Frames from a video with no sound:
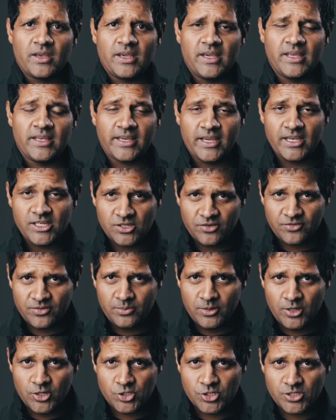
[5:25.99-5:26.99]
In case of
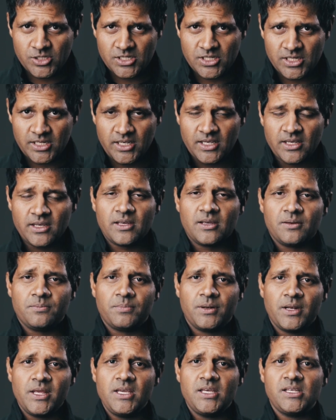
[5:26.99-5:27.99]
emergency,
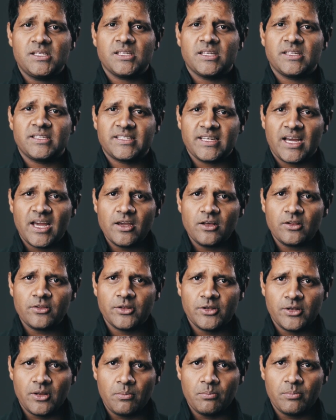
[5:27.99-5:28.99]
please dial the
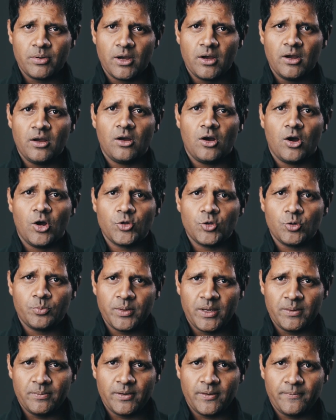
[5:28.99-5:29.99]
number on your
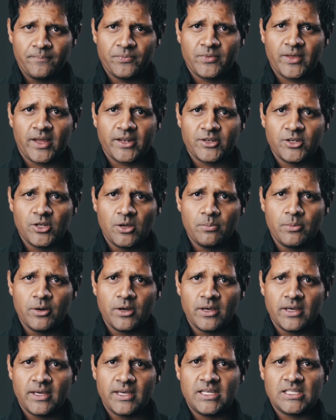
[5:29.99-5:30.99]
bib. That
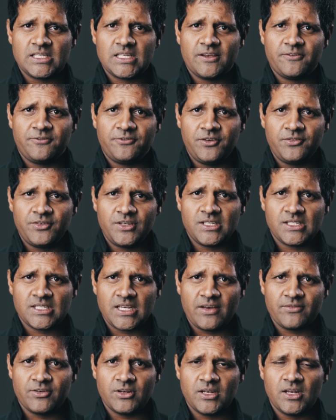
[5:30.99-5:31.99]
number is
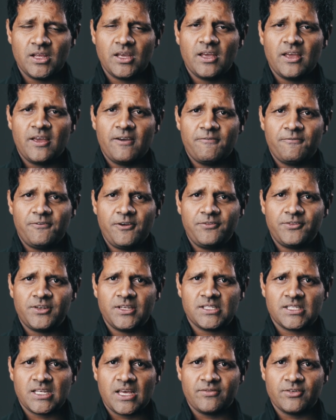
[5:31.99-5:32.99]
57
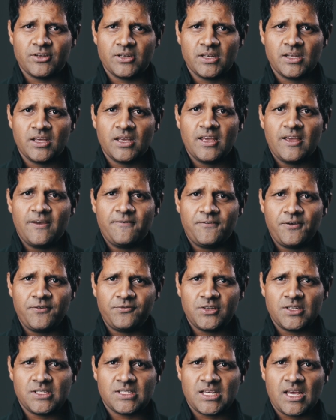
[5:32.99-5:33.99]
57
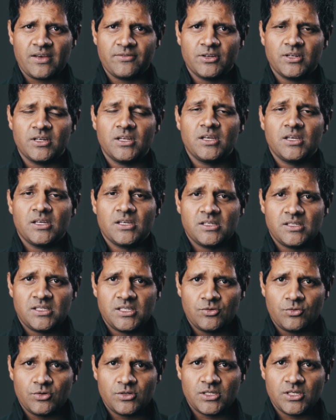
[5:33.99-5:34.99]
57
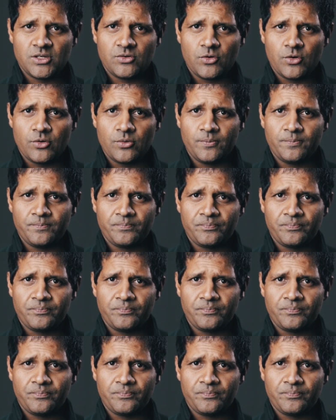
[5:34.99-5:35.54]
00.